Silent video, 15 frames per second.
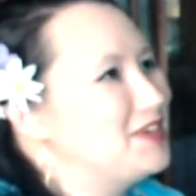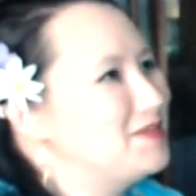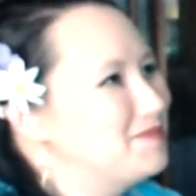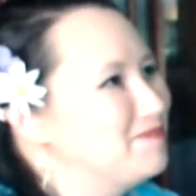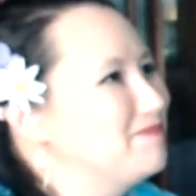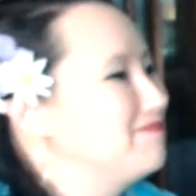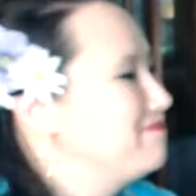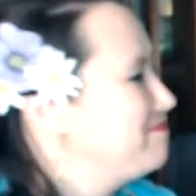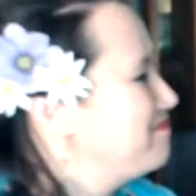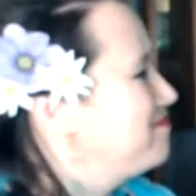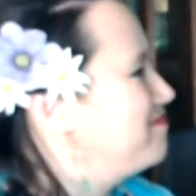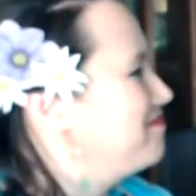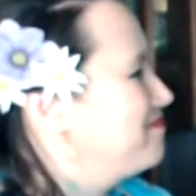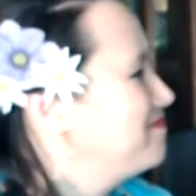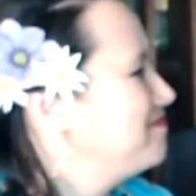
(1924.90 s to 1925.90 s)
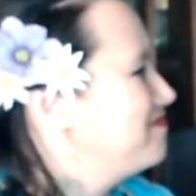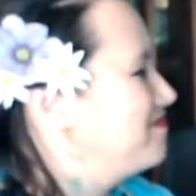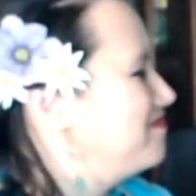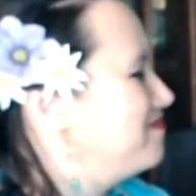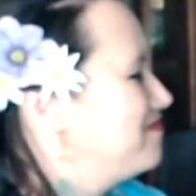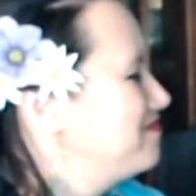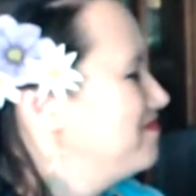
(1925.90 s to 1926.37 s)
It's really good.
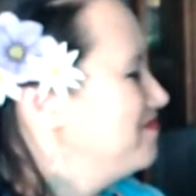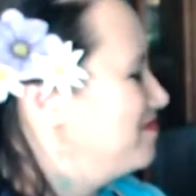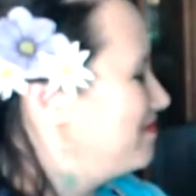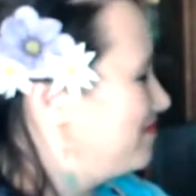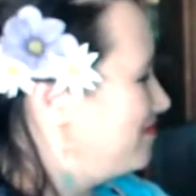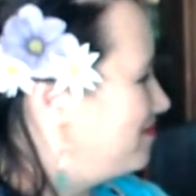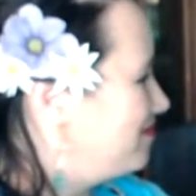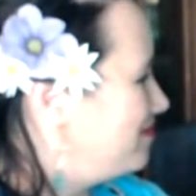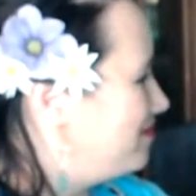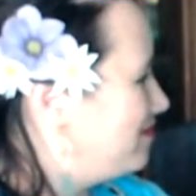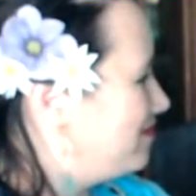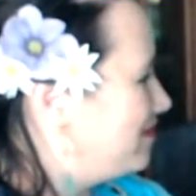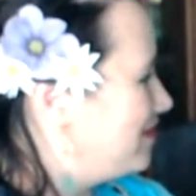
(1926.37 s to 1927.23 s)
But, you can also